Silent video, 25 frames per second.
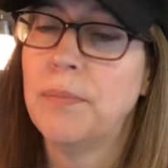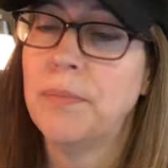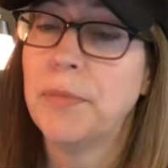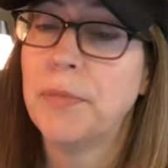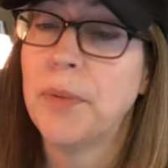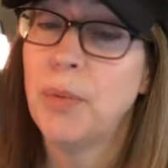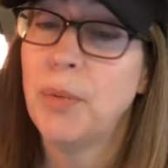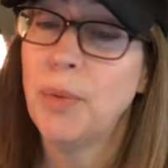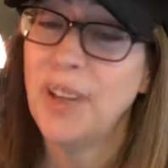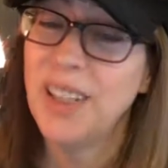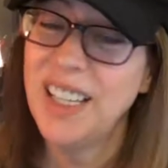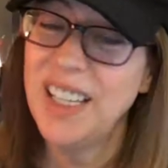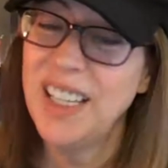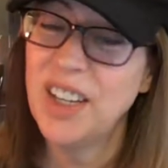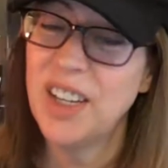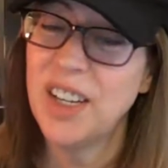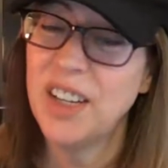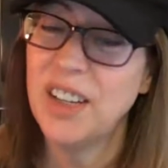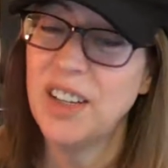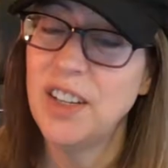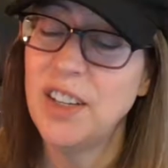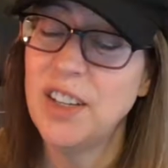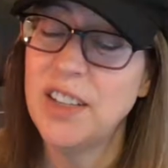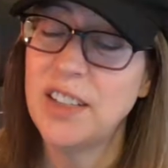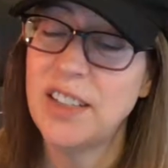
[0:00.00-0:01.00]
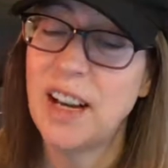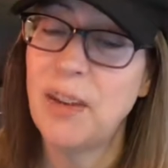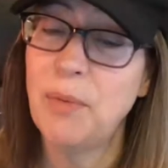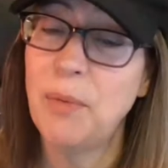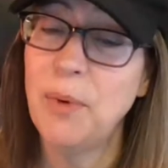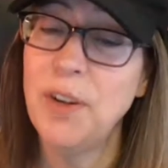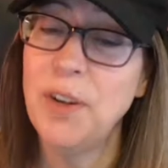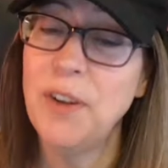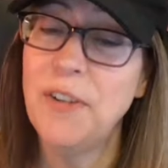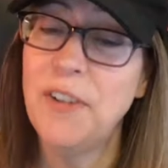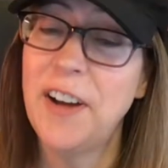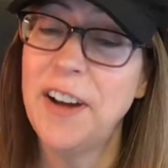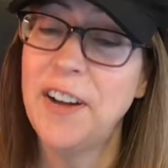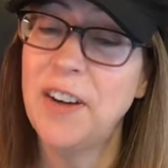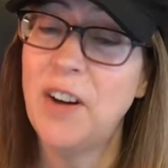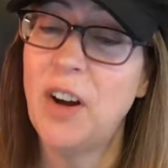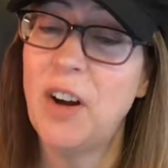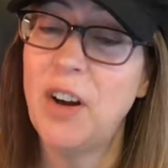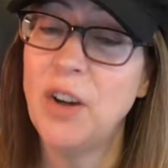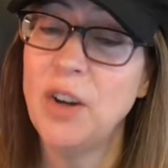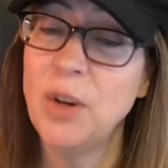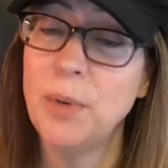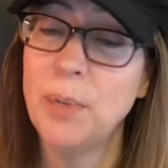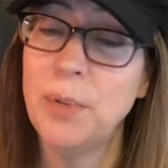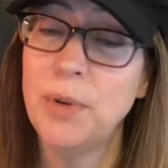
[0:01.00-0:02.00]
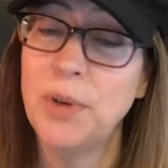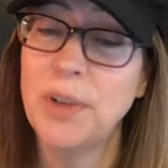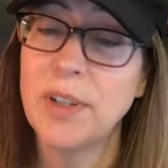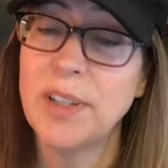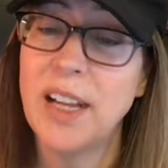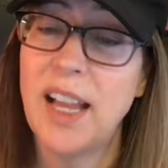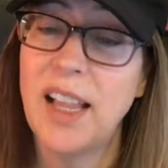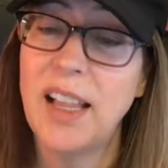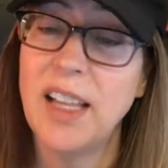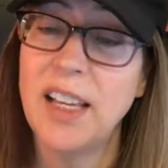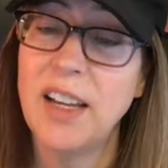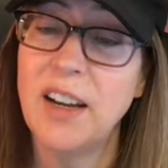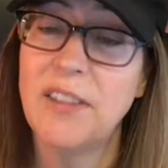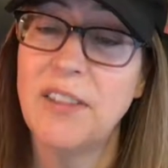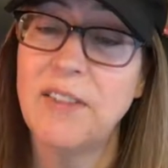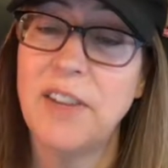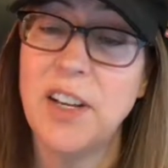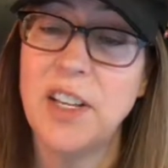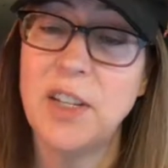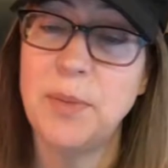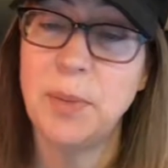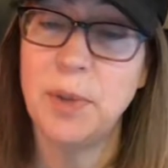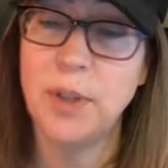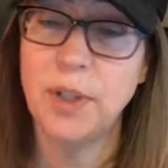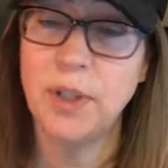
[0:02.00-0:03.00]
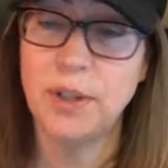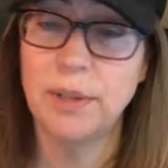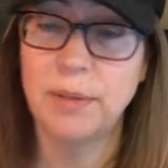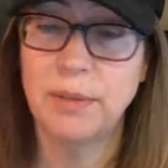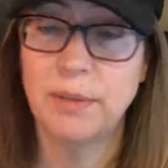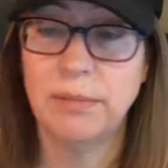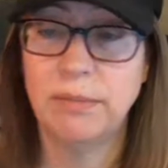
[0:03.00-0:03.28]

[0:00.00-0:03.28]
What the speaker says: Really? Is that where you find all your books, Allie, on Facebook?